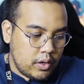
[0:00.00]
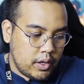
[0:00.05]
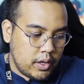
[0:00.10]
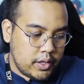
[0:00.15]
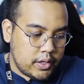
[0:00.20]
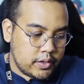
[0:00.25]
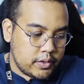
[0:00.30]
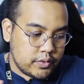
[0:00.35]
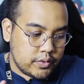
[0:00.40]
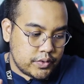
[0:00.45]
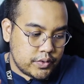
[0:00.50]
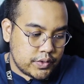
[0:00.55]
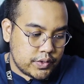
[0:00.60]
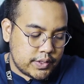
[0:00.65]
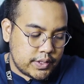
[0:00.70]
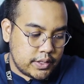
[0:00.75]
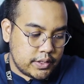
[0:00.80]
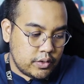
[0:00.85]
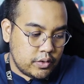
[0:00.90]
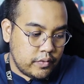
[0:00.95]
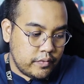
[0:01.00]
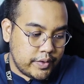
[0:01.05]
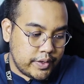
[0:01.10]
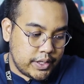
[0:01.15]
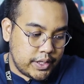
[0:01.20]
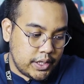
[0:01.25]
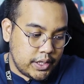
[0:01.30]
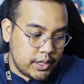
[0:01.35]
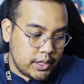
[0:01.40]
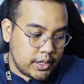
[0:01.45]
and it also stated over
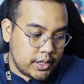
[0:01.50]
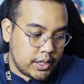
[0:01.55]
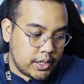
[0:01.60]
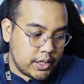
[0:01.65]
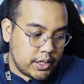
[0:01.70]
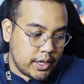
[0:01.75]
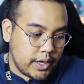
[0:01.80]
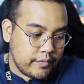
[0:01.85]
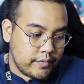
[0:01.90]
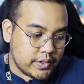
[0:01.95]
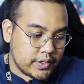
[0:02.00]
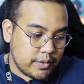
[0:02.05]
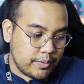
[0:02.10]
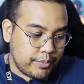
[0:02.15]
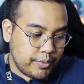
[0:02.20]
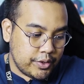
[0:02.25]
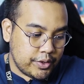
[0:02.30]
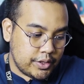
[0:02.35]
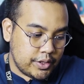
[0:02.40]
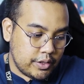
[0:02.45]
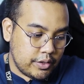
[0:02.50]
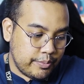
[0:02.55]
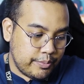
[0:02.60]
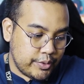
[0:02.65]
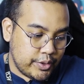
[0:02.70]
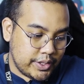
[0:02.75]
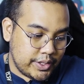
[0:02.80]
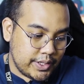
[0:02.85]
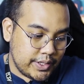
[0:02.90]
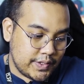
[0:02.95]
here that it have a supported
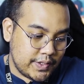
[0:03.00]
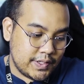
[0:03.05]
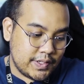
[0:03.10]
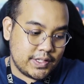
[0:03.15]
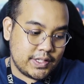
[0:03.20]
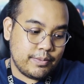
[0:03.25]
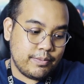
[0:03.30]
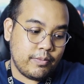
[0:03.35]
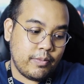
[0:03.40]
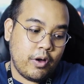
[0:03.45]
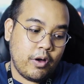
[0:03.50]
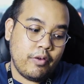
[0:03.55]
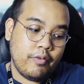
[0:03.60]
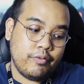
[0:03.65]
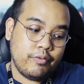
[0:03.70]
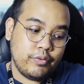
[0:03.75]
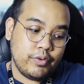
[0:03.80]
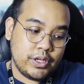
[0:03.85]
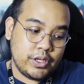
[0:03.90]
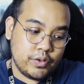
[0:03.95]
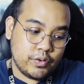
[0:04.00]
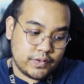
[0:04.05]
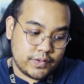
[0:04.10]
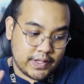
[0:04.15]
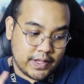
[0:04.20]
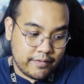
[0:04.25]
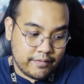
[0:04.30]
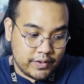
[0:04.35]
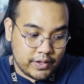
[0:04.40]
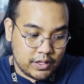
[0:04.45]
operating system of Windows
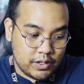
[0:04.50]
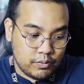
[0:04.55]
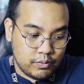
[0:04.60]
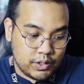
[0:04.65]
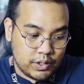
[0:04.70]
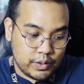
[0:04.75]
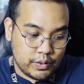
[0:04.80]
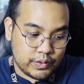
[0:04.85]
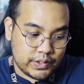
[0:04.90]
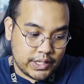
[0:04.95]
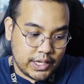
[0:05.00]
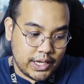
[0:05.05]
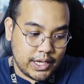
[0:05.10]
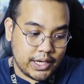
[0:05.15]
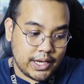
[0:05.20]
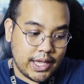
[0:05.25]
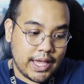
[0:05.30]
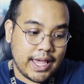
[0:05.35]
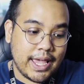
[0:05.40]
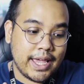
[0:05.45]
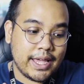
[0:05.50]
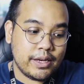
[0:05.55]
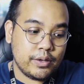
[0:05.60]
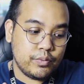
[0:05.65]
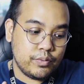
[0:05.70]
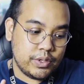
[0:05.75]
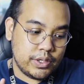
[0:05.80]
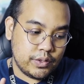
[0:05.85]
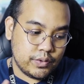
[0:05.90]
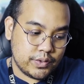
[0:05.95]
7, Windows 8
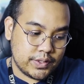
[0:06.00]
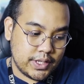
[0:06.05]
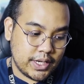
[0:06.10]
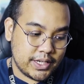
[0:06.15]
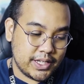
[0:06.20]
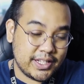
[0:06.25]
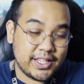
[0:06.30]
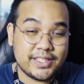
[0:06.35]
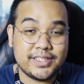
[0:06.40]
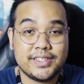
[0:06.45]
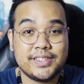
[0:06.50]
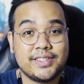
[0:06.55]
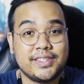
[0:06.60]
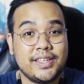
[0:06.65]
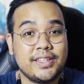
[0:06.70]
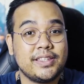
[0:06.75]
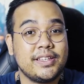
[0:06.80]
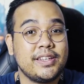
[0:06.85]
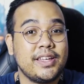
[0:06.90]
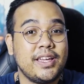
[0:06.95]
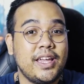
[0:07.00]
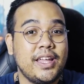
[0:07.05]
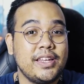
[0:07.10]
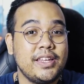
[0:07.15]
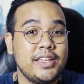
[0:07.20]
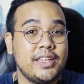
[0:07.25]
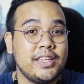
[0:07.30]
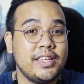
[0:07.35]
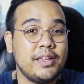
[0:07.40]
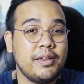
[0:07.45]
and Windows 10 it doesn't stated
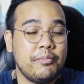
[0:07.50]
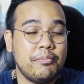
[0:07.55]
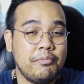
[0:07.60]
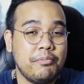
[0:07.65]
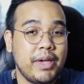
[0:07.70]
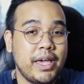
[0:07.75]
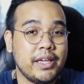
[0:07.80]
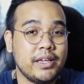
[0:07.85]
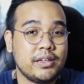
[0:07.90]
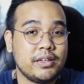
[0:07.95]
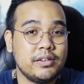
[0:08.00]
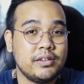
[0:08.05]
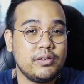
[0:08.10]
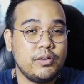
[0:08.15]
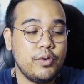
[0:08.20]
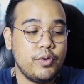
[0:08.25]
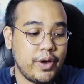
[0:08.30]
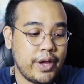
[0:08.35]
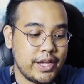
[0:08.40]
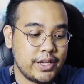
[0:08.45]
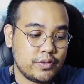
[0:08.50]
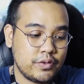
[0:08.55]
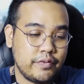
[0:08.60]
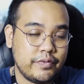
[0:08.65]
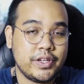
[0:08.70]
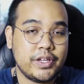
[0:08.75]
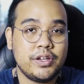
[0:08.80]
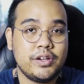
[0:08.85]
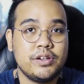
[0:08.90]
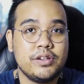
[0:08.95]
any Mac OS
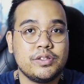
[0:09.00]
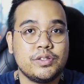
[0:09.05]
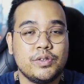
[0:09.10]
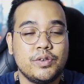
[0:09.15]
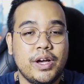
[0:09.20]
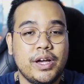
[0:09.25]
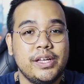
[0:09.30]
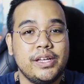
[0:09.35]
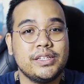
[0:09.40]
over here so I